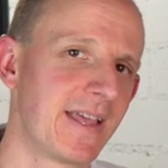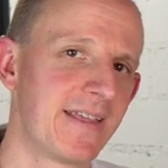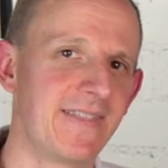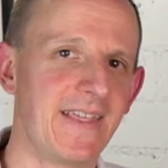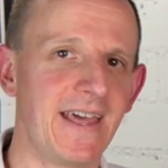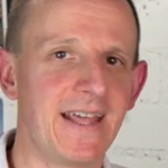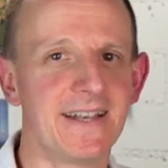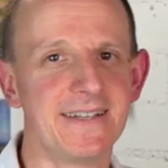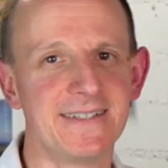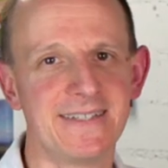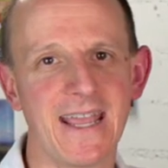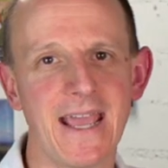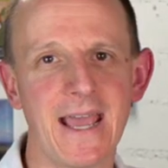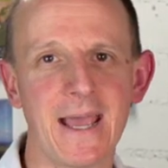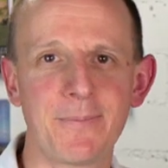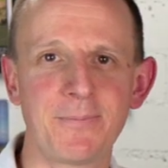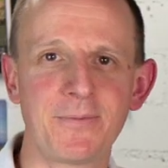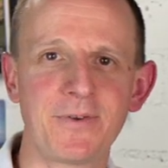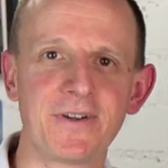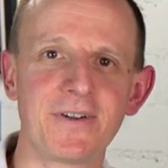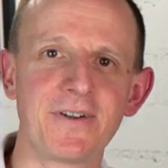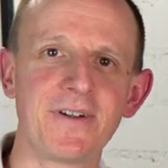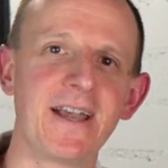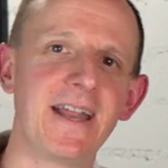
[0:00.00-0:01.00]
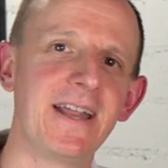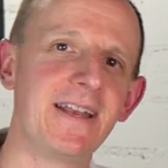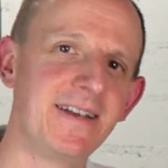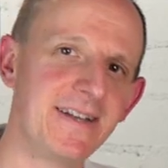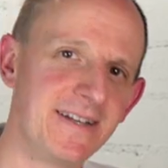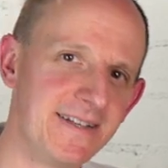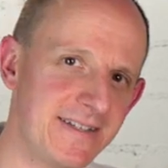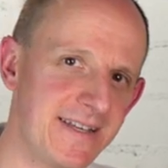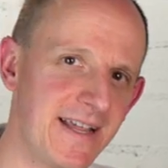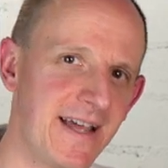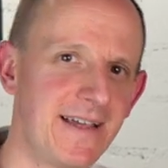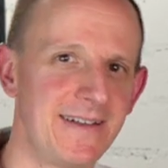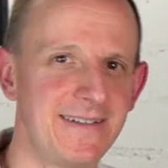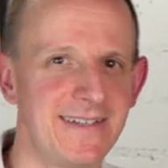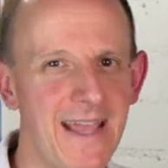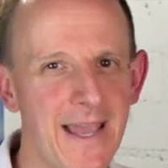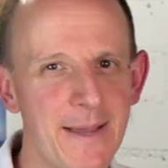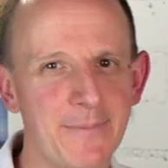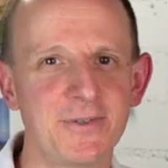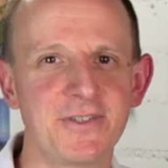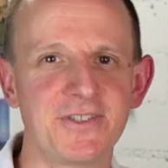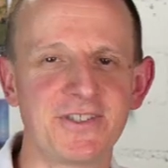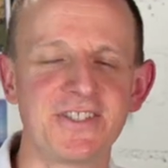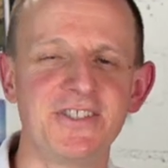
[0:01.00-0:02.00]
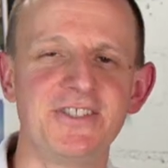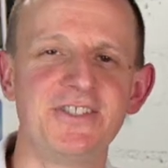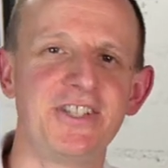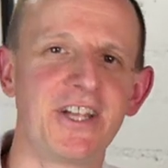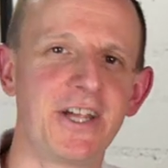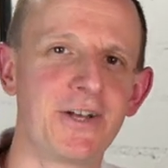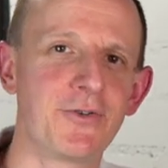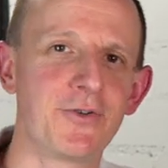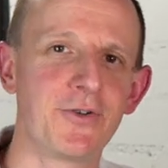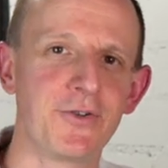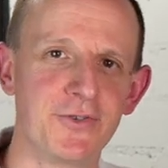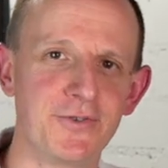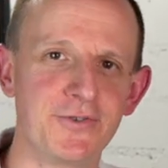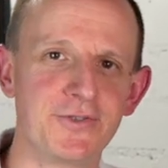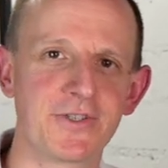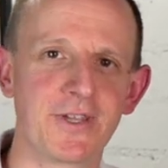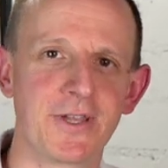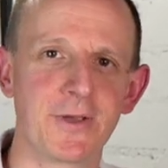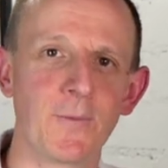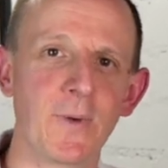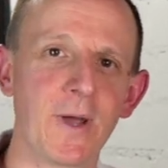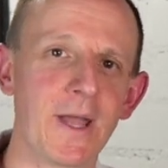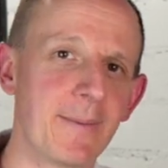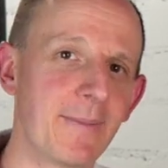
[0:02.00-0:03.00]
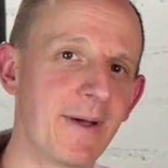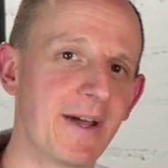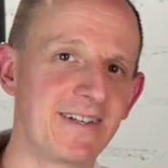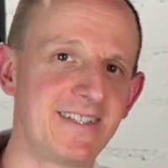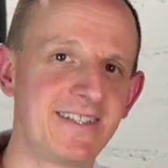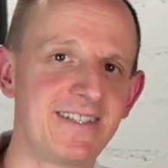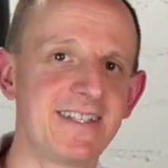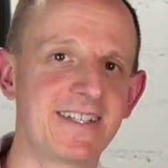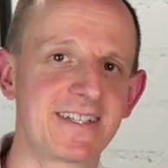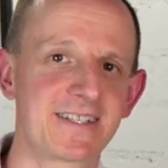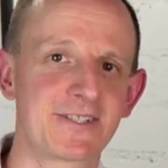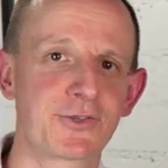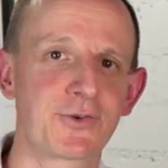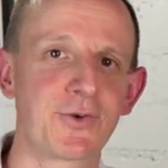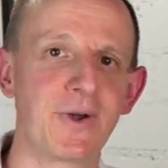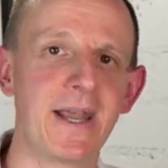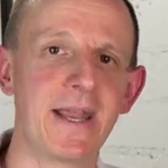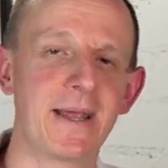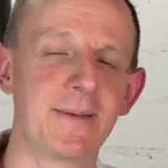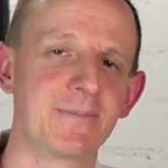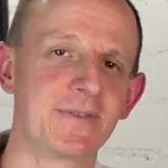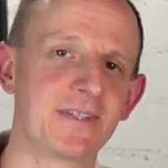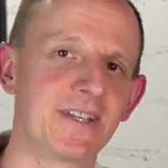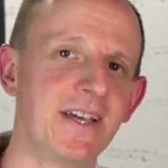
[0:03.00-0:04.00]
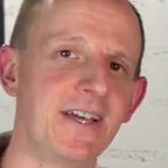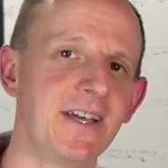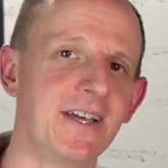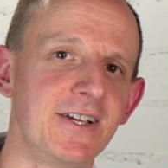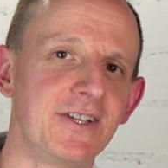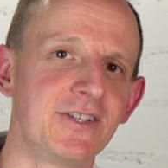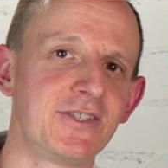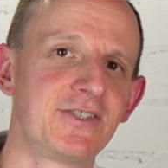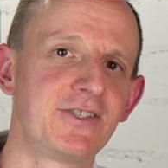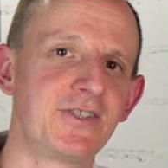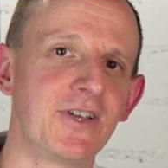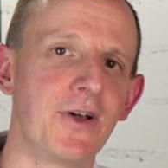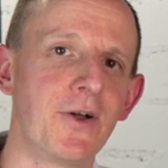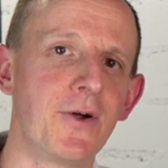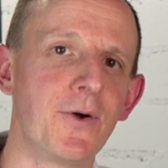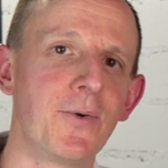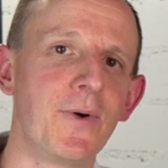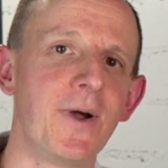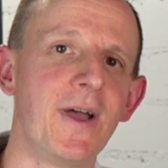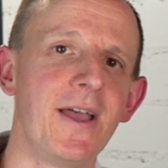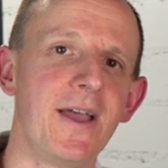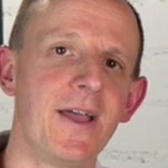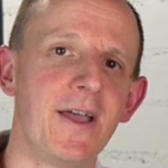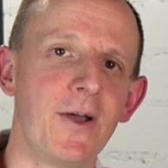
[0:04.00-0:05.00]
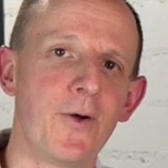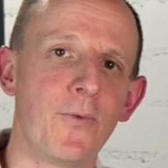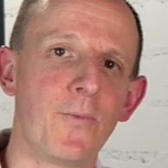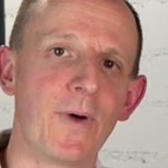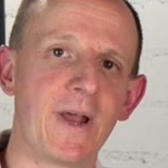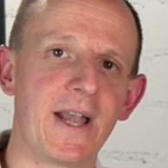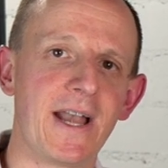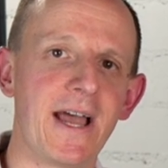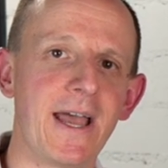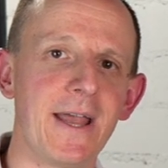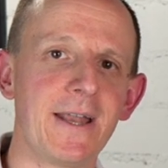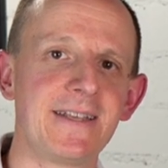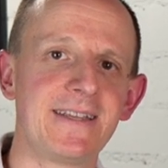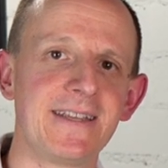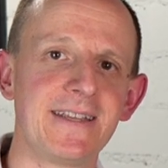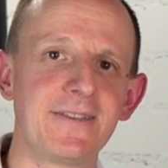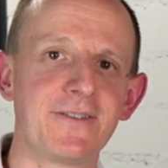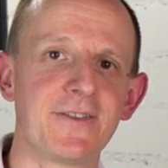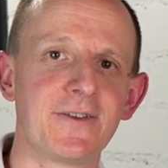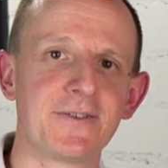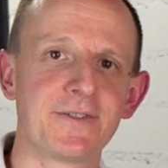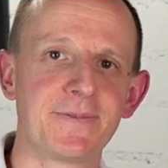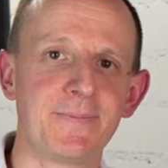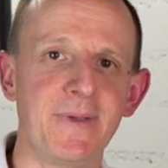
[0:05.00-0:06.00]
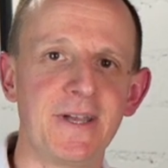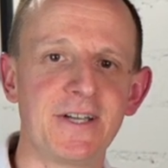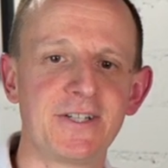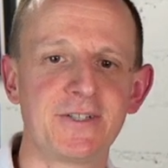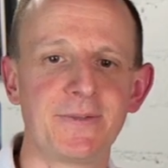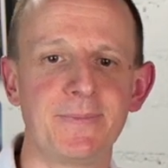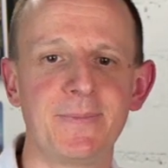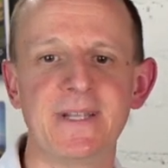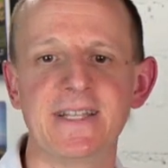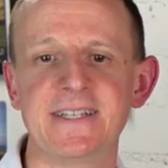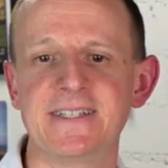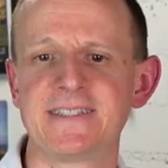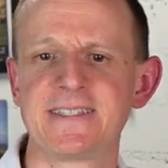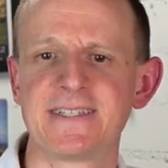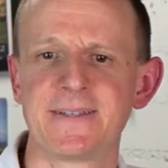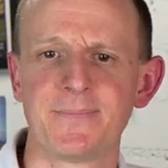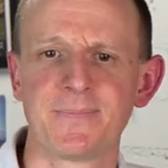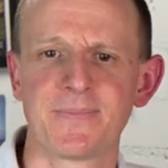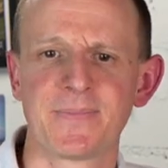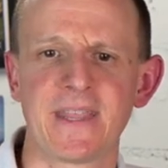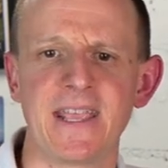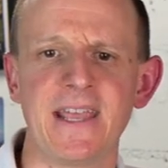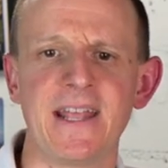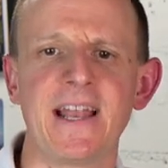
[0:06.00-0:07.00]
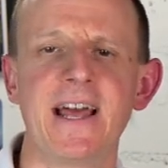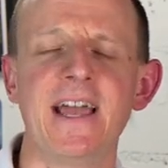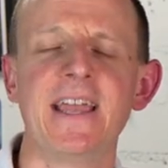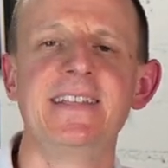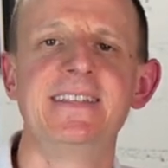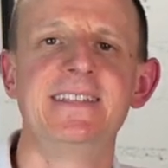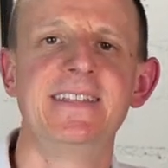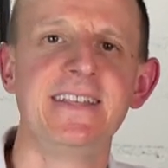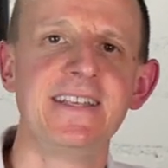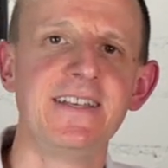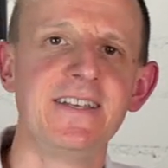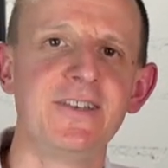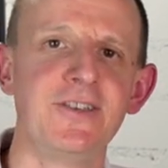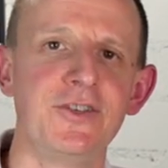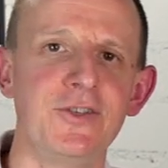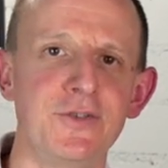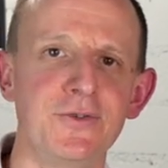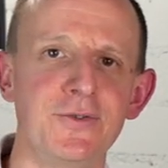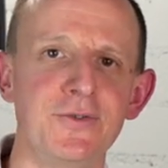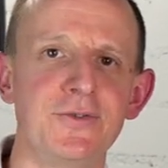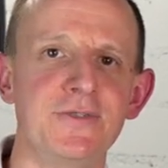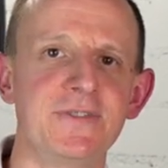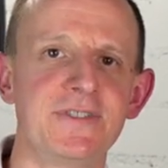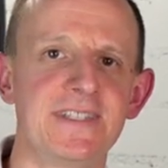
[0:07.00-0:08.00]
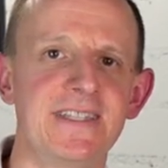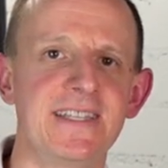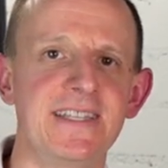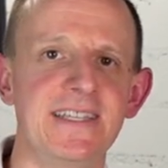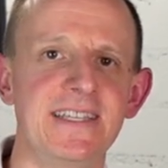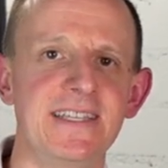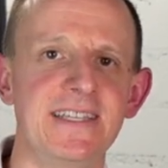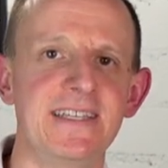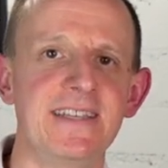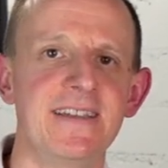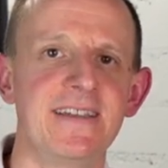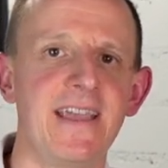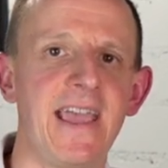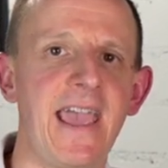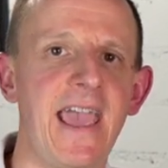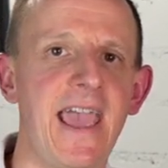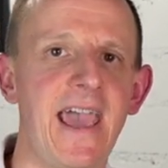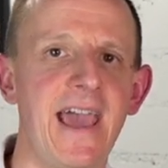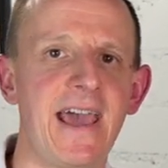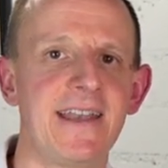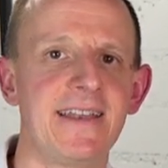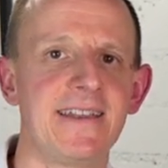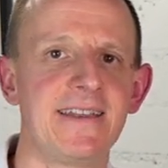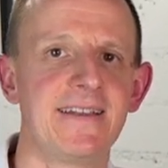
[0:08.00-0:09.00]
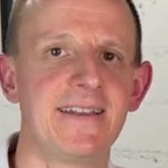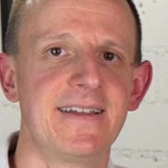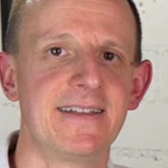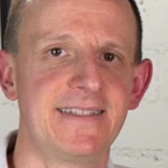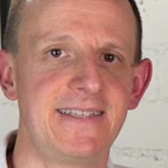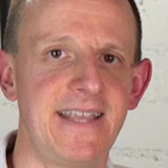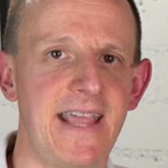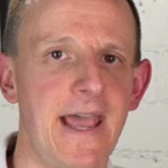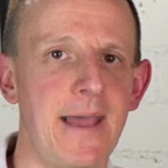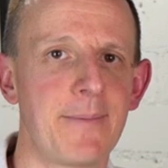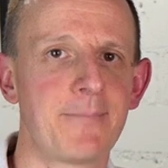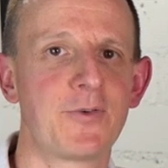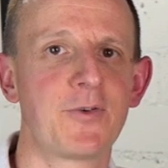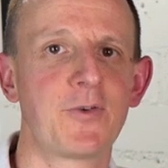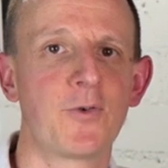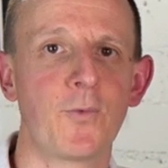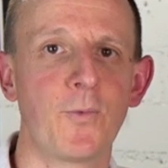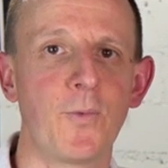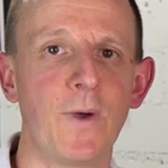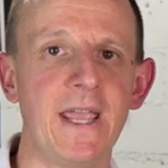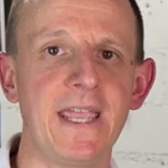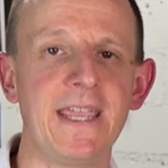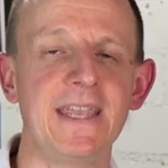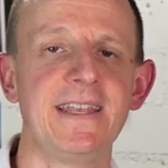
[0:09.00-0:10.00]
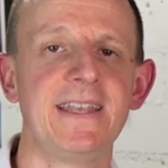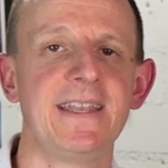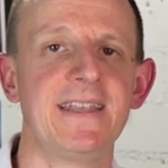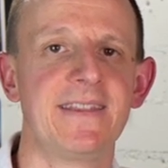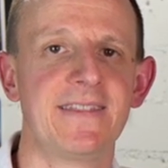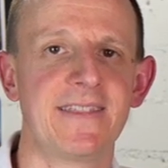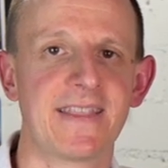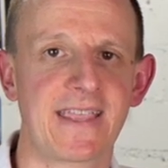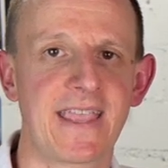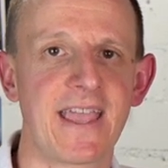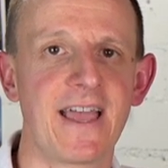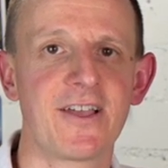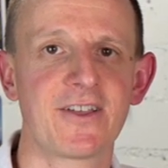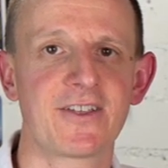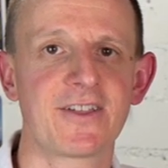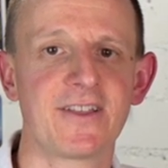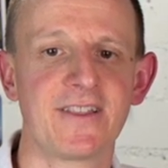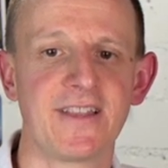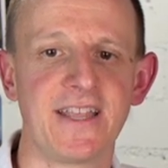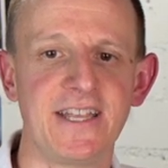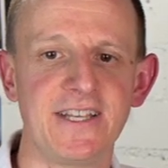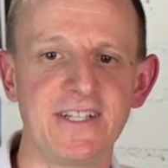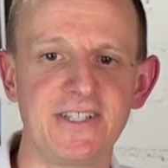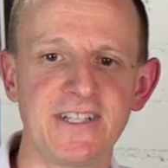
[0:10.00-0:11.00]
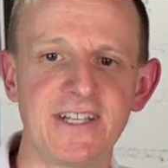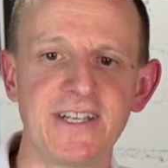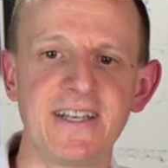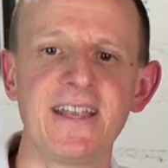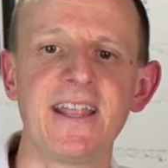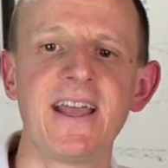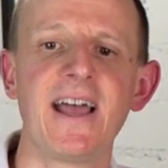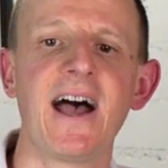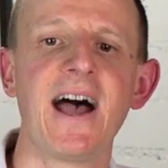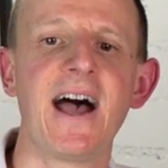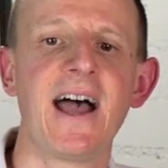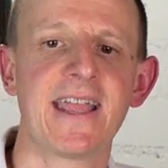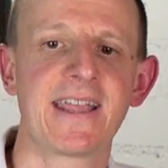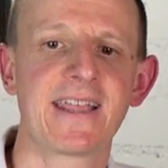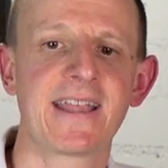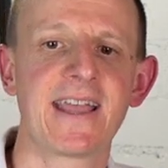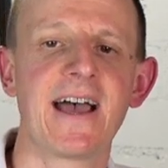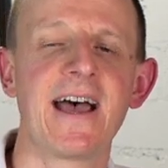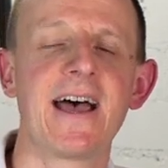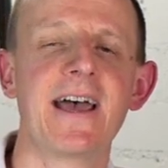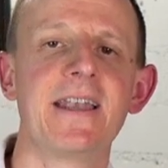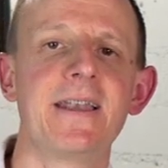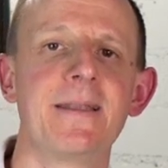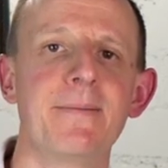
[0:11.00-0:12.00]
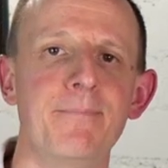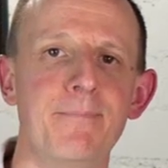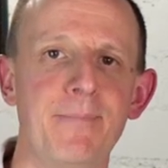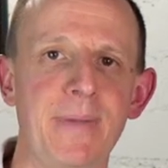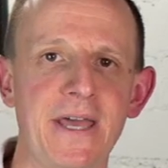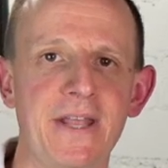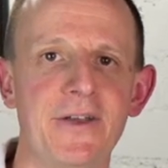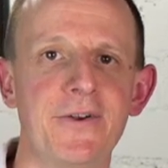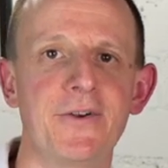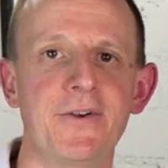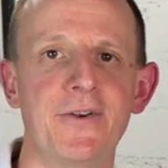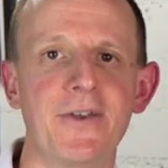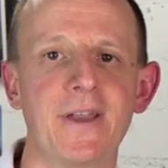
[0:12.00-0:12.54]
That adapter and ad adapters in general usually weigh about six grams. So when I did those measurements and I didn't use the added adapter weight in the calculation, I got better